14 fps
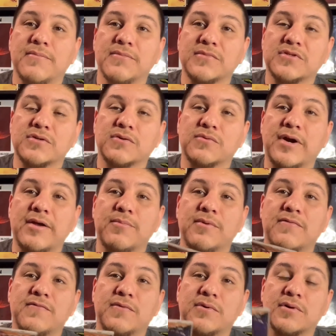So right
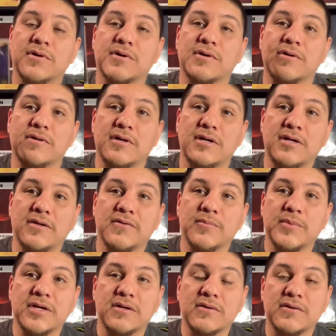before the
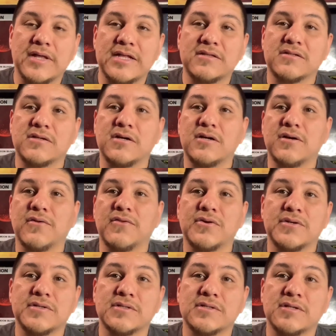beginning of that song,
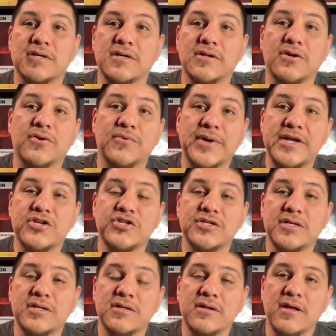there is a
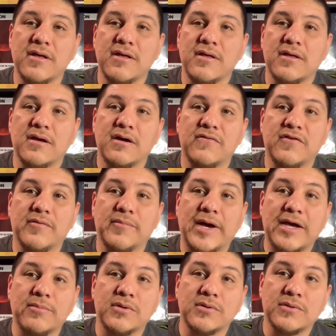narration of a
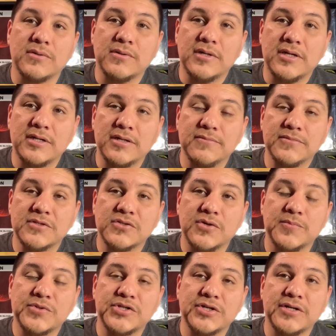Bible
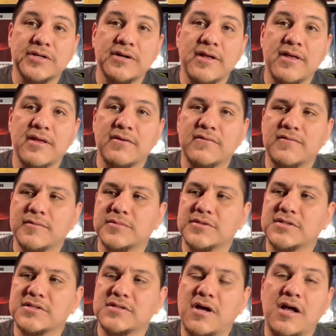scripture from
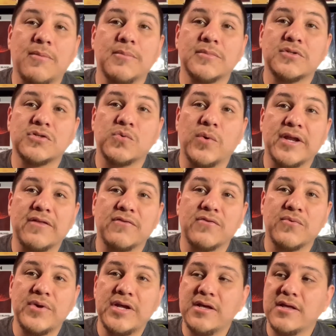Psalm
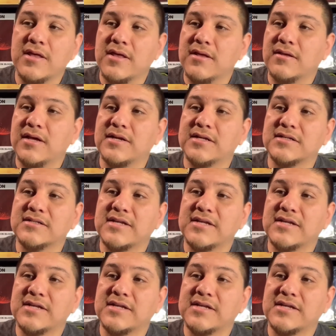23, and the